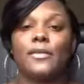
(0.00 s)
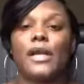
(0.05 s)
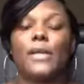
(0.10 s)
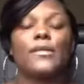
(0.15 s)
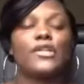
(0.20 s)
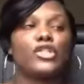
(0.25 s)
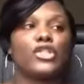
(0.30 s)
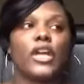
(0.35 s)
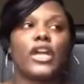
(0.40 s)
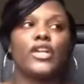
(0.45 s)
but I'm
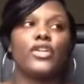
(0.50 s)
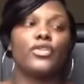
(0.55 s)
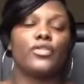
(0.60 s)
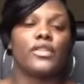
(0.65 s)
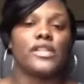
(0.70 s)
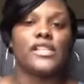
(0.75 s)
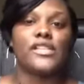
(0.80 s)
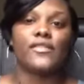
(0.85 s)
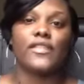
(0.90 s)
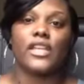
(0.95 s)
gonna try to do
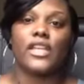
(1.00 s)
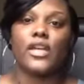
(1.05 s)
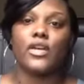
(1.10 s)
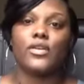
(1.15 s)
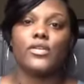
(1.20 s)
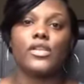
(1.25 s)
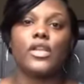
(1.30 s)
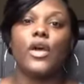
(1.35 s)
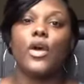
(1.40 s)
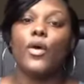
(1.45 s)
these
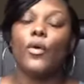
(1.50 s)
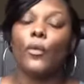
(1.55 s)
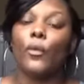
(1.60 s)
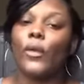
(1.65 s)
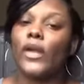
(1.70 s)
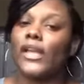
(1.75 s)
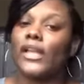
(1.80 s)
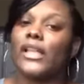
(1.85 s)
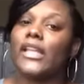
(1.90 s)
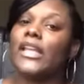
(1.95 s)
videos
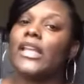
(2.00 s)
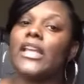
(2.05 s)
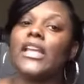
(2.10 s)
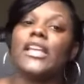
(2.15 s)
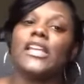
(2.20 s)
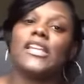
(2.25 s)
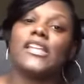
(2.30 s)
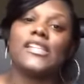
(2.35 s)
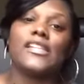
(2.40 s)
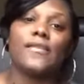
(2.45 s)
weekly
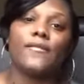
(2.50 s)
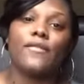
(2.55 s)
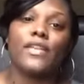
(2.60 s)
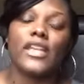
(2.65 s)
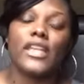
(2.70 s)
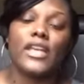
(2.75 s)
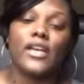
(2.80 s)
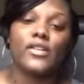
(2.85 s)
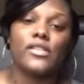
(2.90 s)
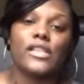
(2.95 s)
and get some
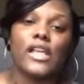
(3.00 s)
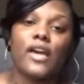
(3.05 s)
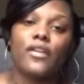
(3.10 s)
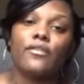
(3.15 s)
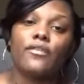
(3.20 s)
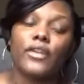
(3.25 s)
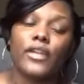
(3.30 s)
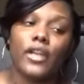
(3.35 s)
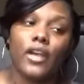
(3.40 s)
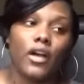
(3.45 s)
videos
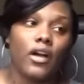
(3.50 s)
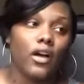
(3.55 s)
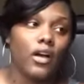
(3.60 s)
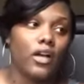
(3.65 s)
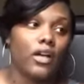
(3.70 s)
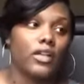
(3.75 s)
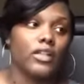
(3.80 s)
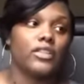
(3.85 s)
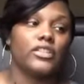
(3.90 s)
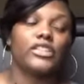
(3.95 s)
out for
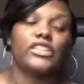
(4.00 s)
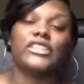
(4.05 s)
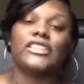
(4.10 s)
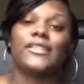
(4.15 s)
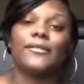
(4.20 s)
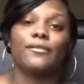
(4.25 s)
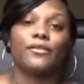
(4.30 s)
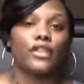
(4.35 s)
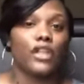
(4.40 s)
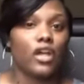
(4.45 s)
y'all, just
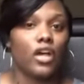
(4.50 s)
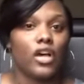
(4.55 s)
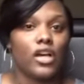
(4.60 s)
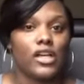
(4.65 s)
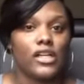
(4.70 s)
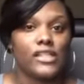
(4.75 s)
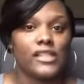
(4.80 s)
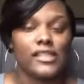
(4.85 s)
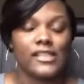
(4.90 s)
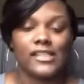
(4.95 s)
some
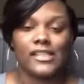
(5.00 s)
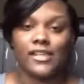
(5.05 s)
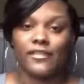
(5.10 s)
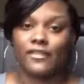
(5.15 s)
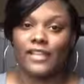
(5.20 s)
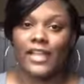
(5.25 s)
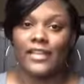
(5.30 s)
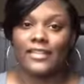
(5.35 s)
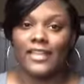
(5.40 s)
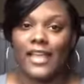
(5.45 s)
vlogs and
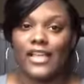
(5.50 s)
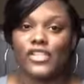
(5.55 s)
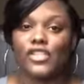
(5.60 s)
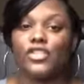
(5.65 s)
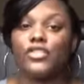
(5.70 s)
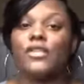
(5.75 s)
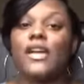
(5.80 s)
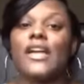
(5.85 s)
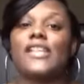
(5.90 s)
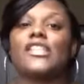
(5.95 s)
stuff like that,
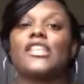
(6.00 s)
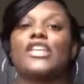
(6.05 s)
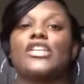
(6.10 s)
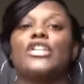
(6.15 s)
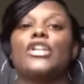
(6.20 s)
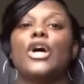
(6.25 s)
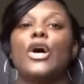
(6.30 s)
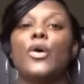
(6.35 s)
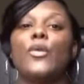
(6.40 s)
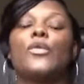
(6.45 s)
so you guys
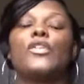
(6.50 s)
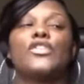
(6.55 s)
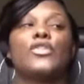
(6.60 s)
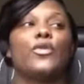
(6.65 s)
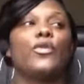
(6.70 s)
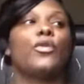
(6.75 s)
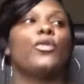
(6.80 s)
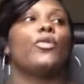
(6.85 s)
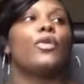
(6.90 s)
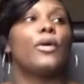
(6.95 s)
can know what's
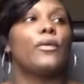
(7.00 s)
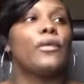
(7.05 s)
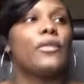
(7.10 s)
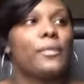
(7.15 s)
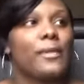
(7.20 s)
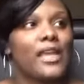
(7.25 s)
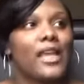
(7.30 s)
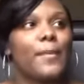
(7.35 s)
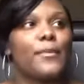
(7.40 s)
going on with me.